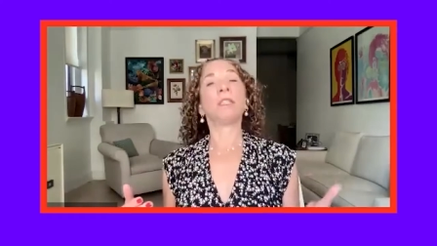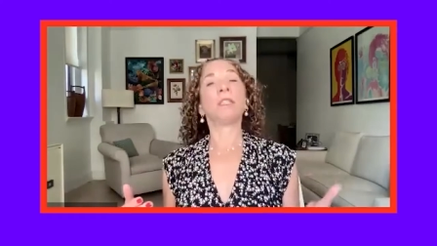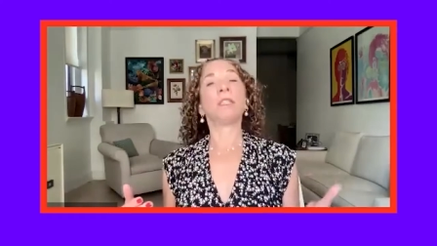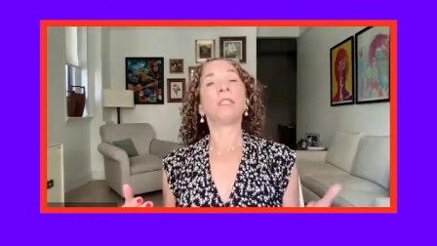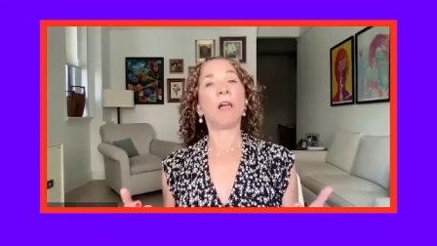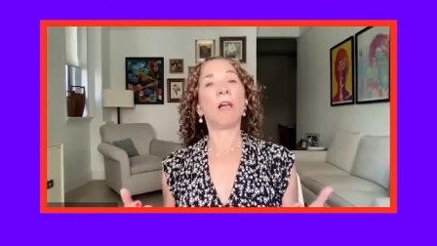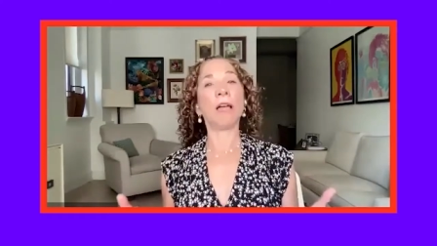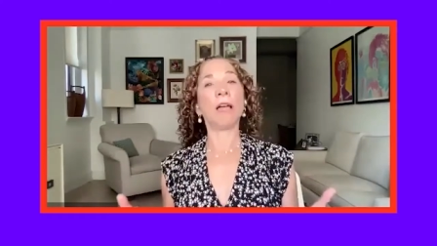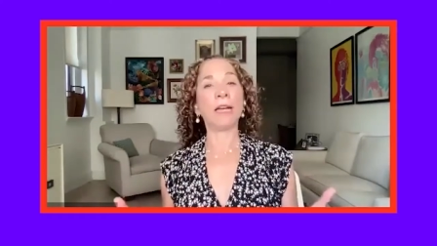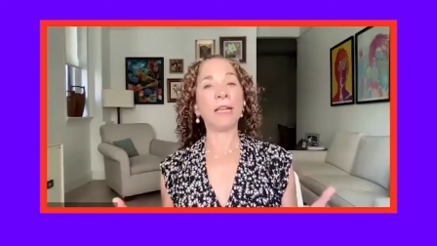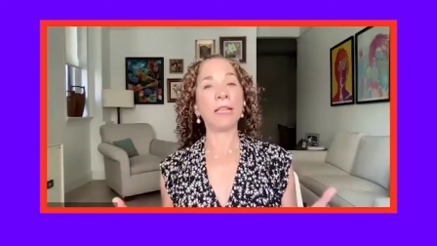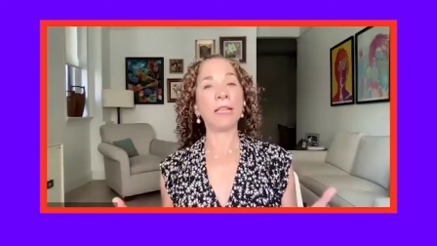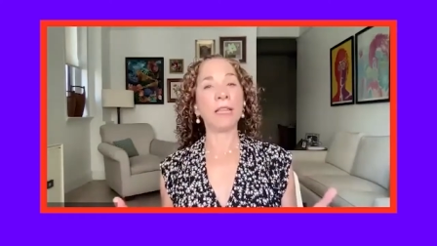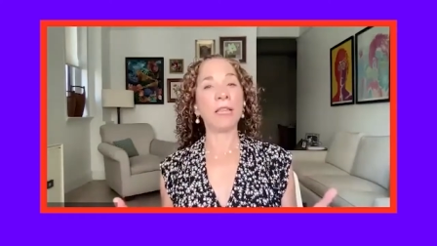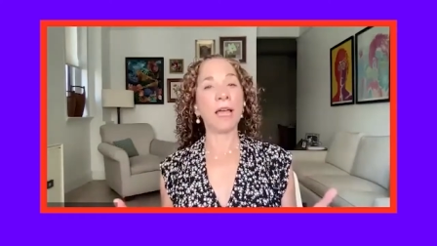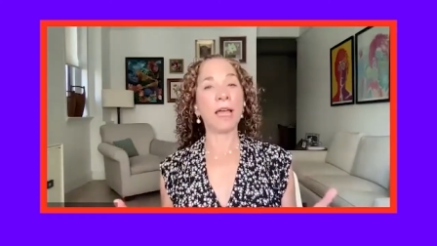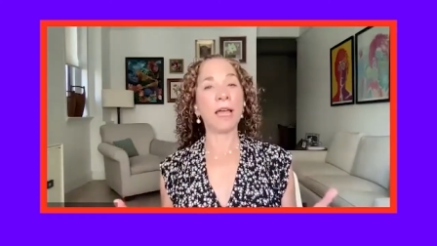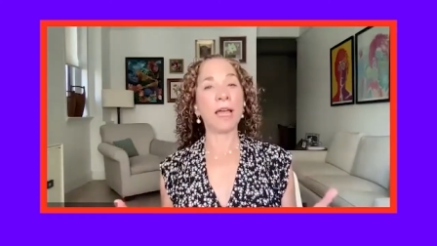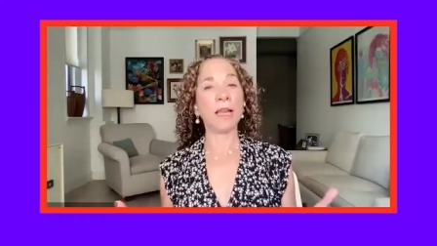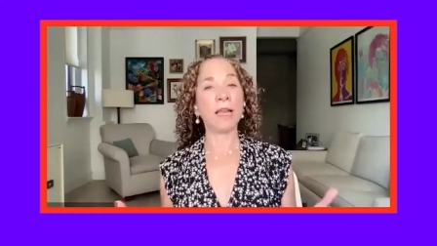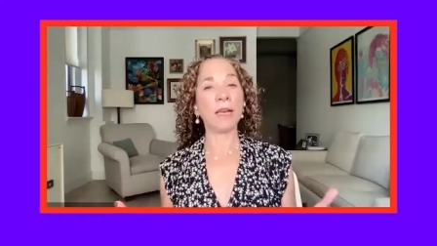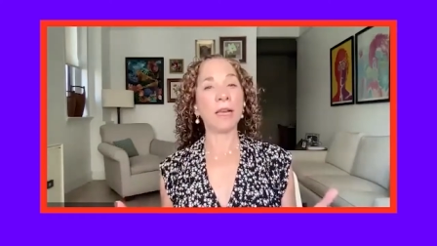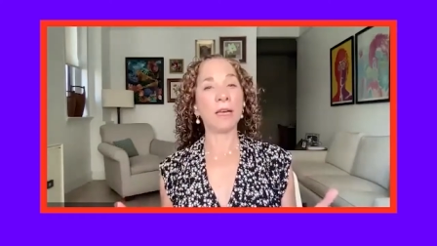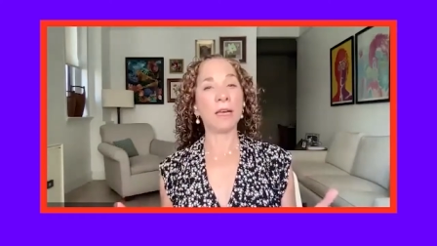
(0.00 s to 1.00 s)
decided
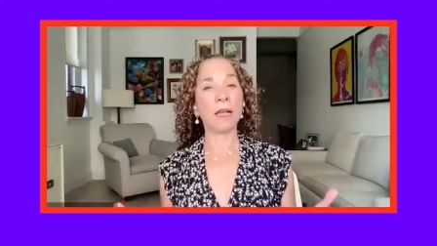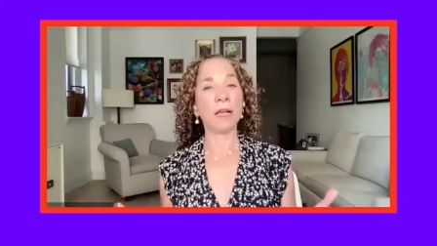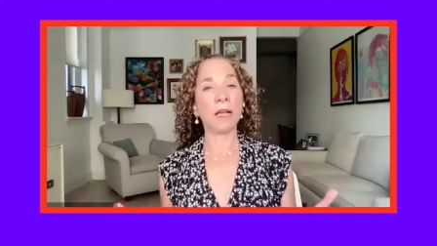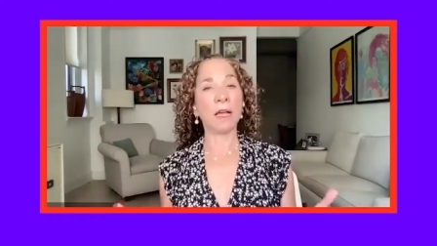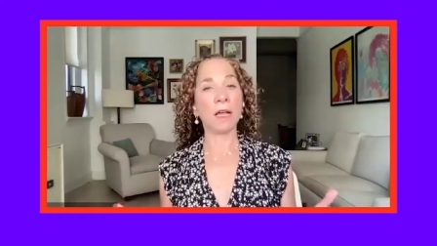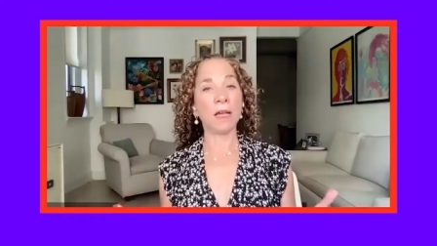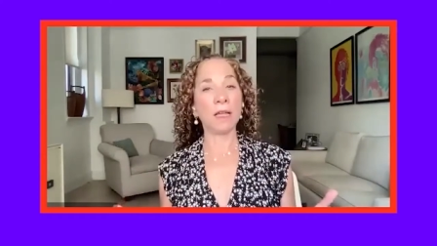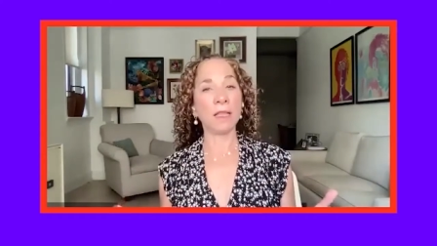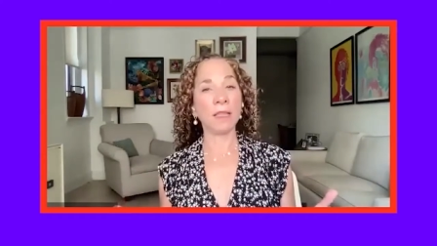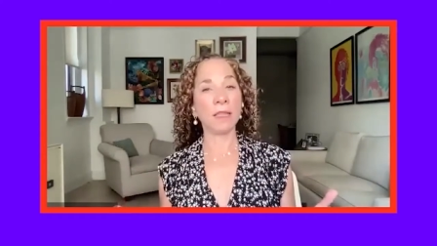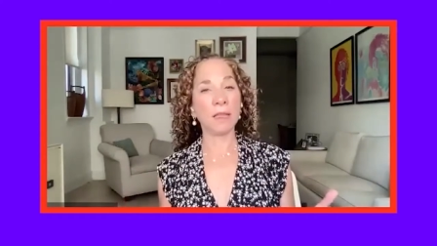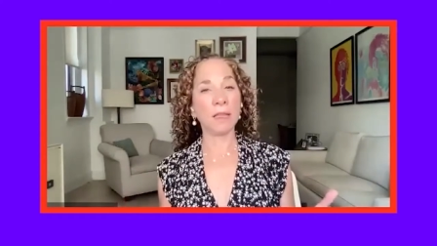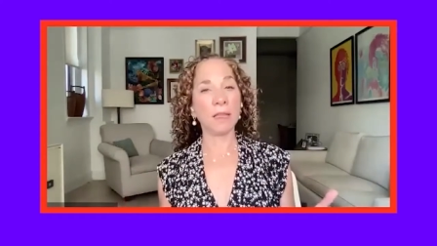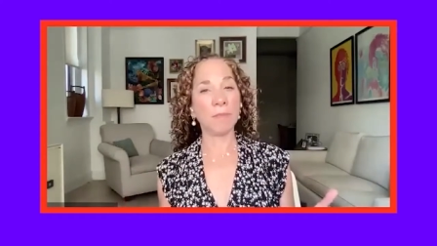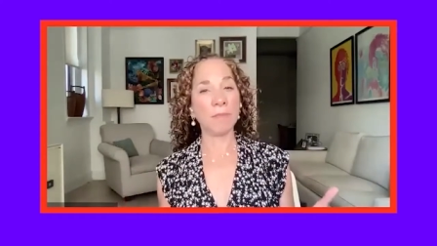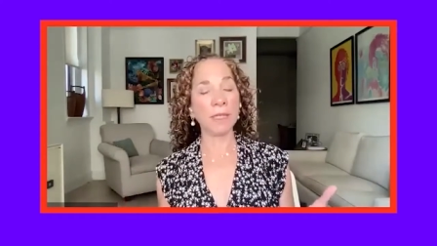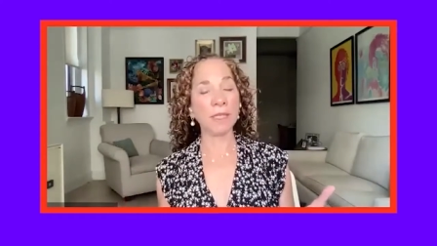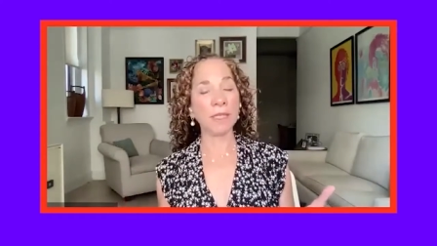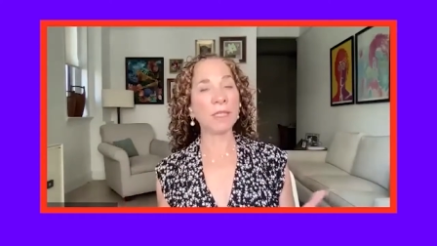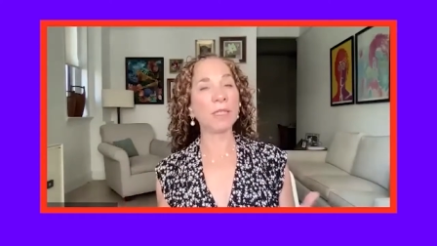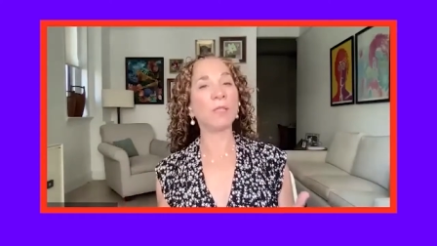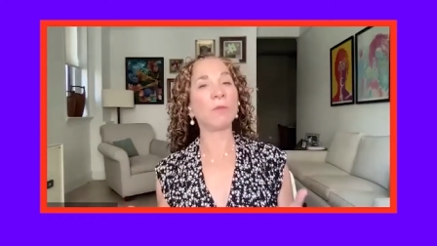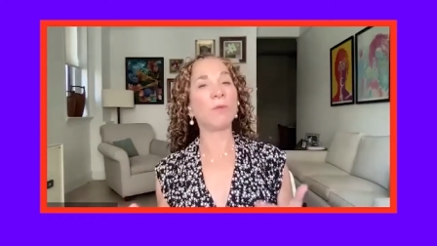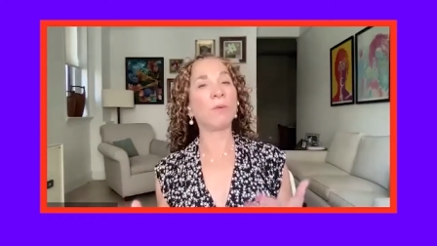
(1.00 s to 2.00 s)
that uh, the
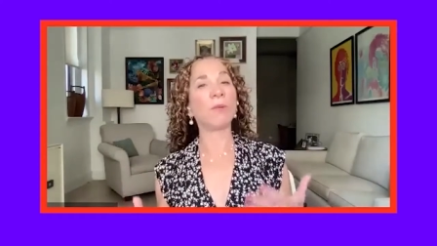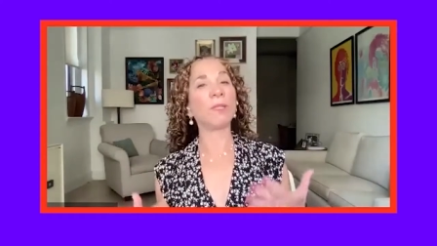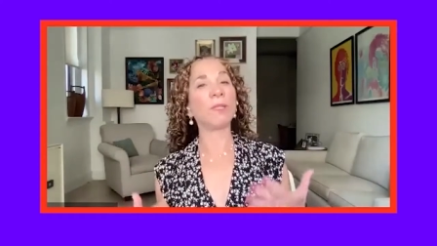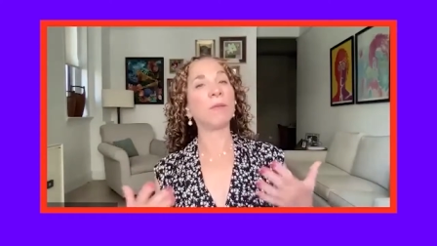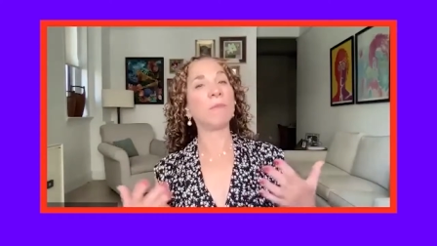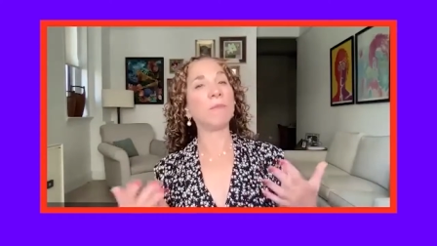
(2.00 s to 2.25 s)
business